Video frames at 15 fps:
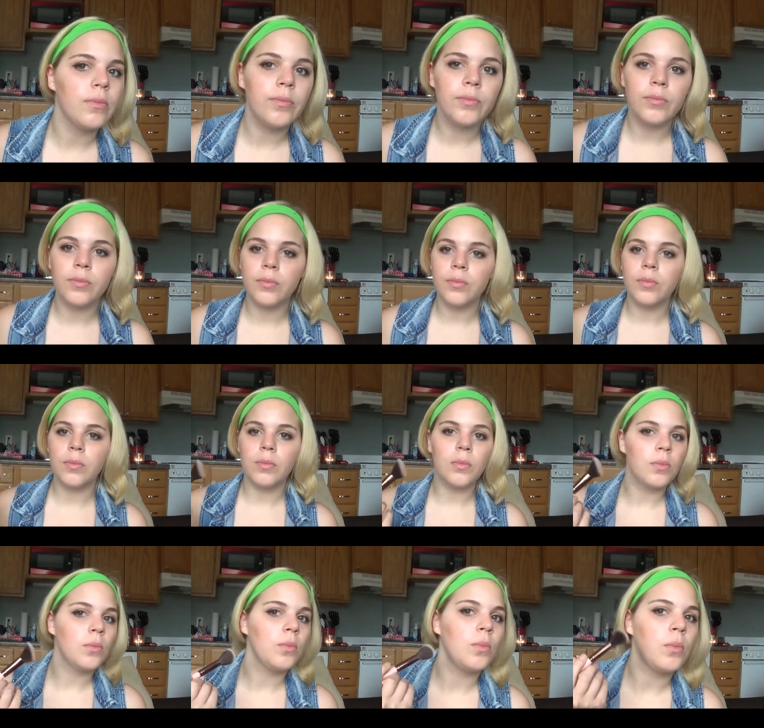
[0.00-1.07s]

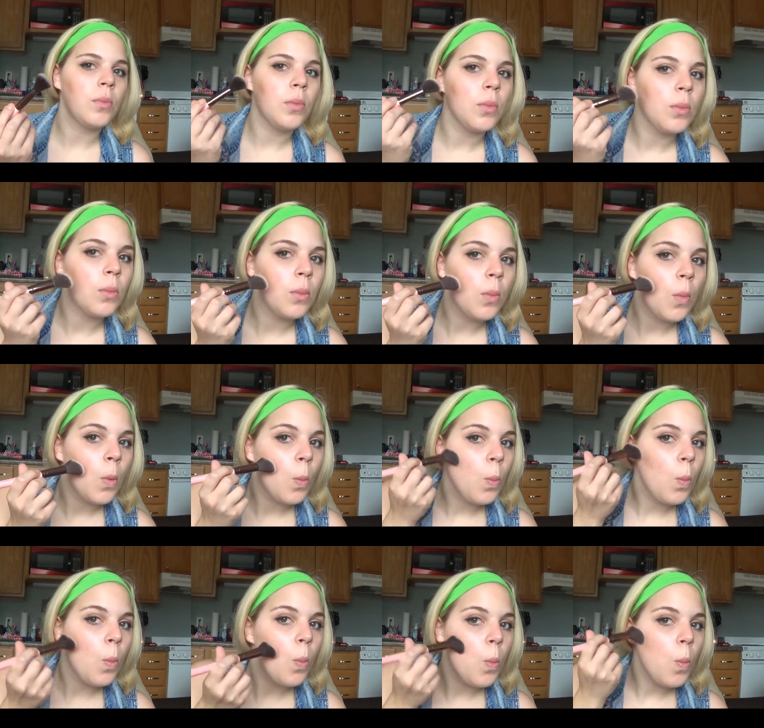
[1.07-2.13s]

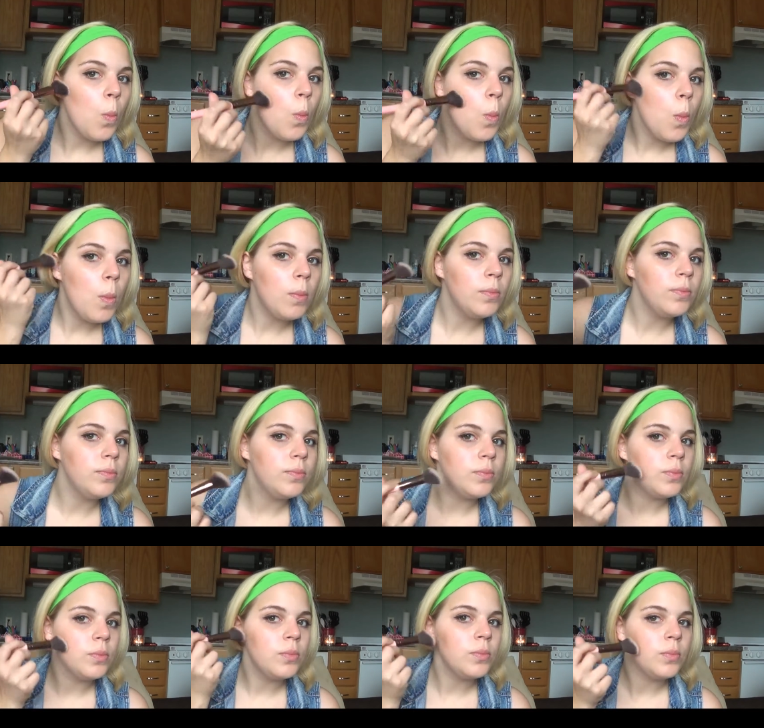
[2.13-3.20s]

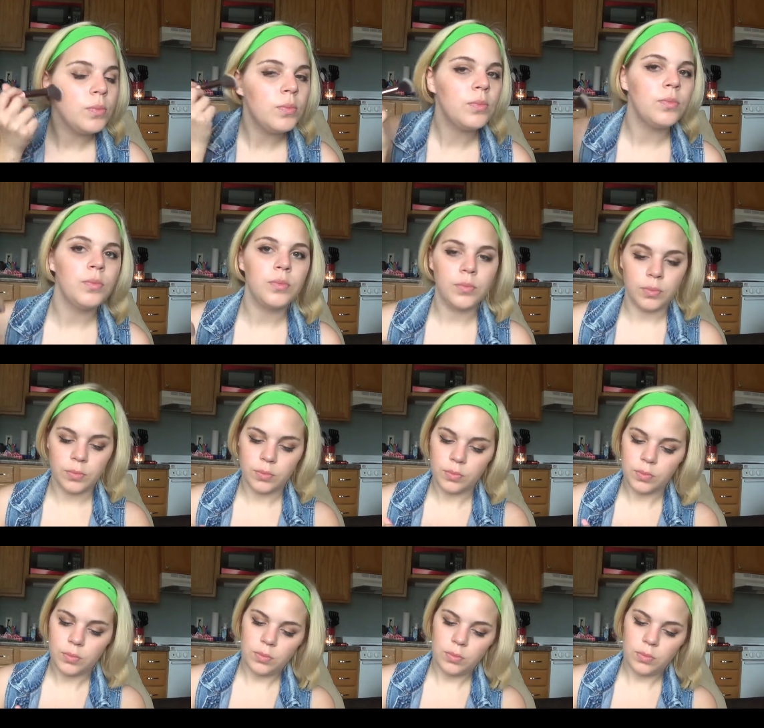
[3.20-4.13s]
Nothing is said.